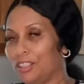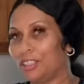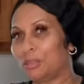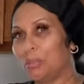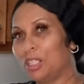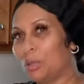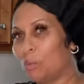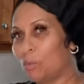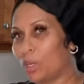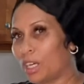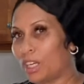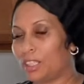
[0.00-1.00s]
It's been a
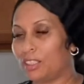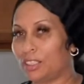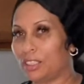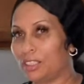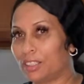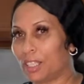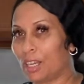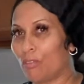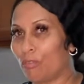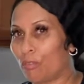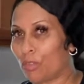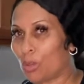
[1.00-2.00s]
while since I've
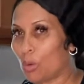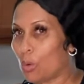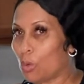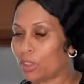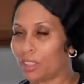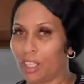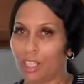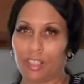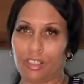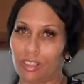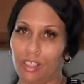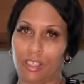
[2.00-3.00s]
cooked
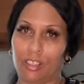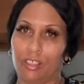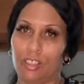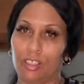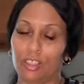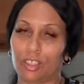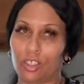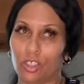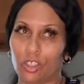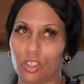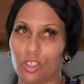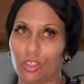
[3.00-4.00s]
anything,
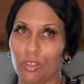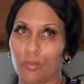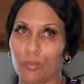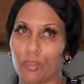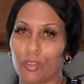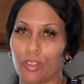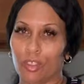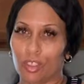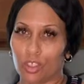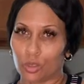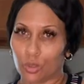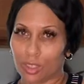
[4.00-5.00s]
so
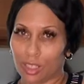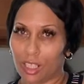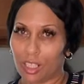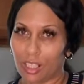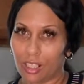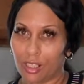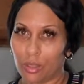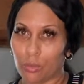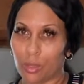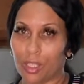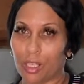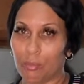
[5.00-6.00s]
today
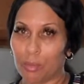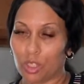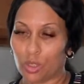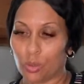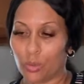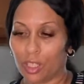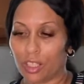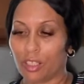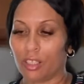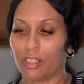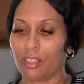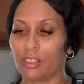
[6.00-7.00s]
what I'll be doing
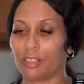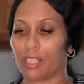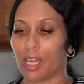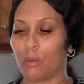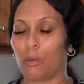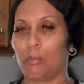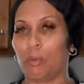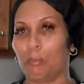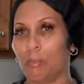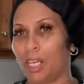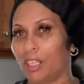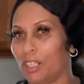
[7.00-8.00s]
is I will be
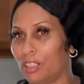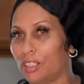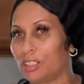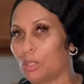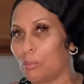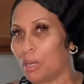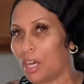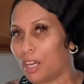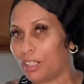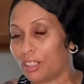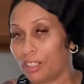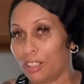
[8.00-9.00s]
making some
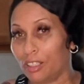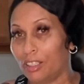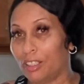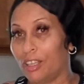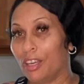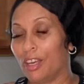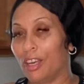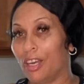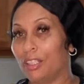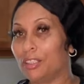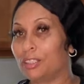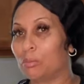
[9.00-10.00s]
ackee
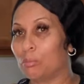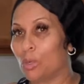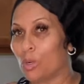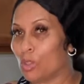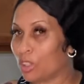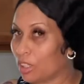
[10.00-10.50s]
and smoked